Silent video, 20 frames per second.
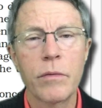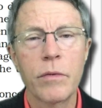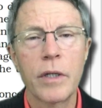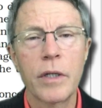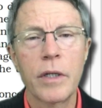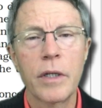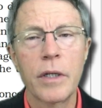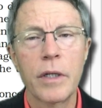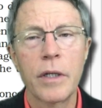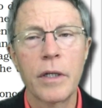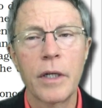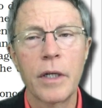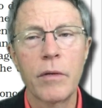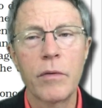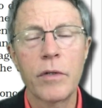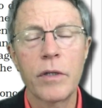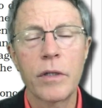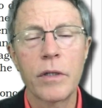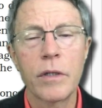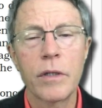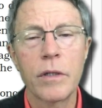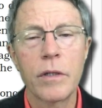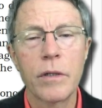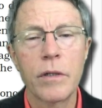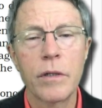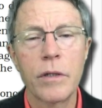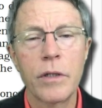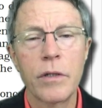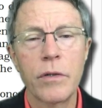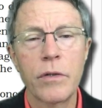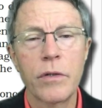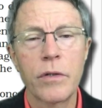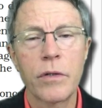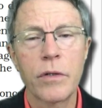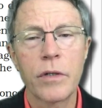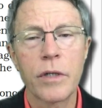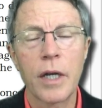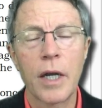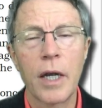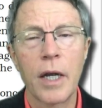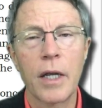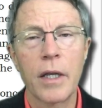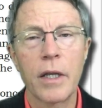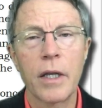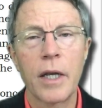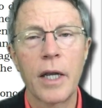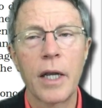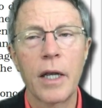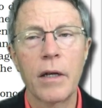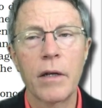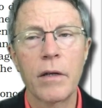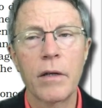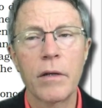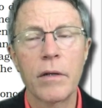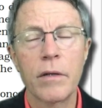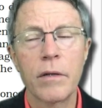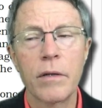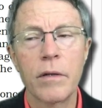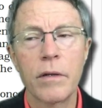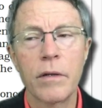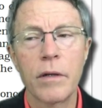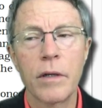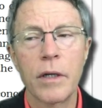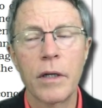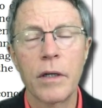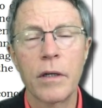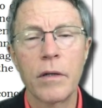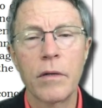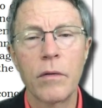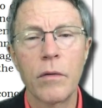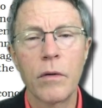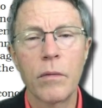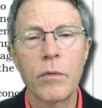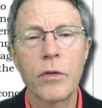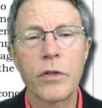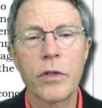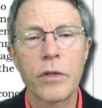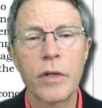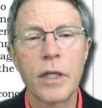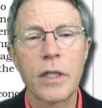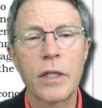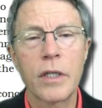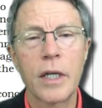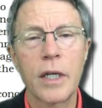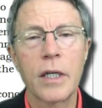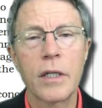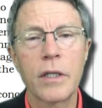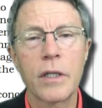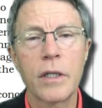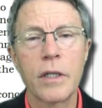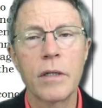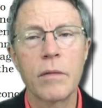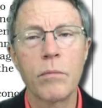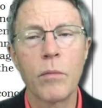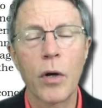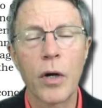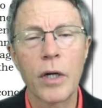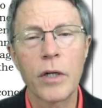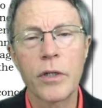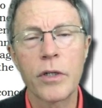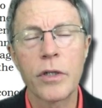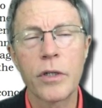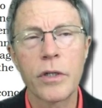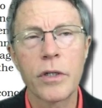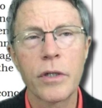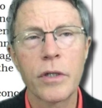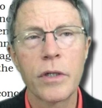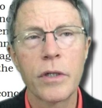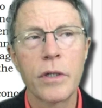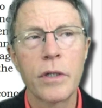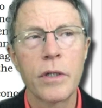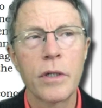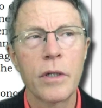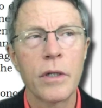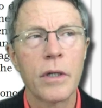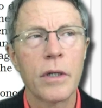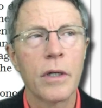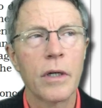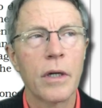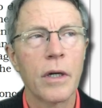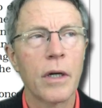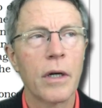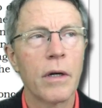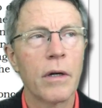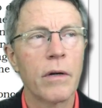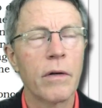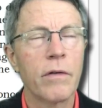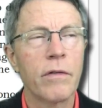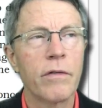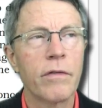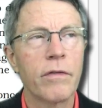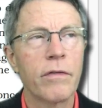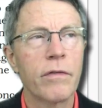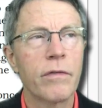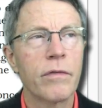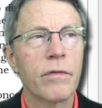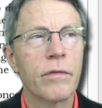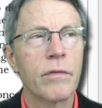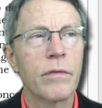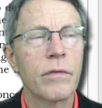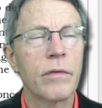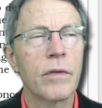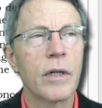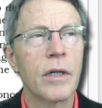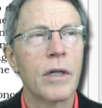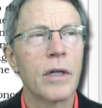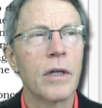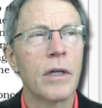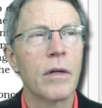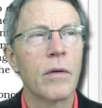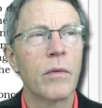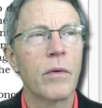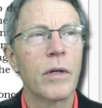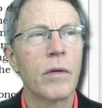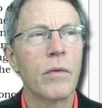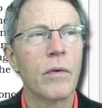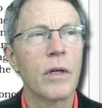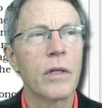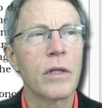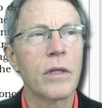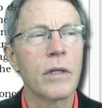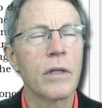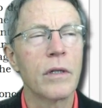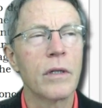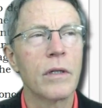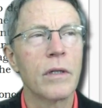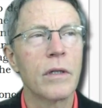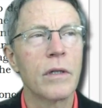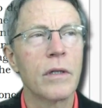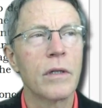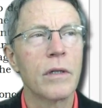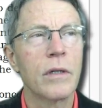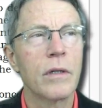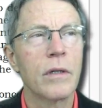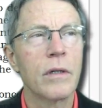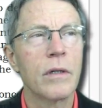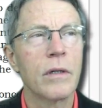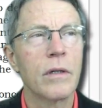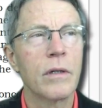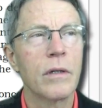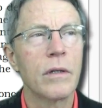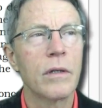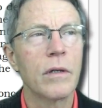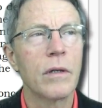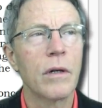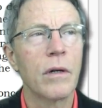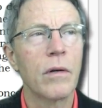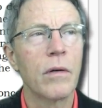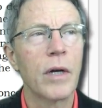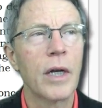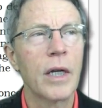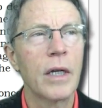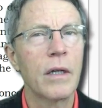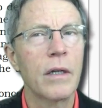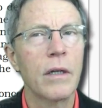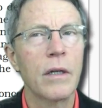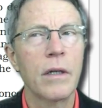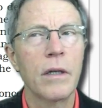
one that he was the news guy that had a, a normal stress test in March of uh, when was it? 08,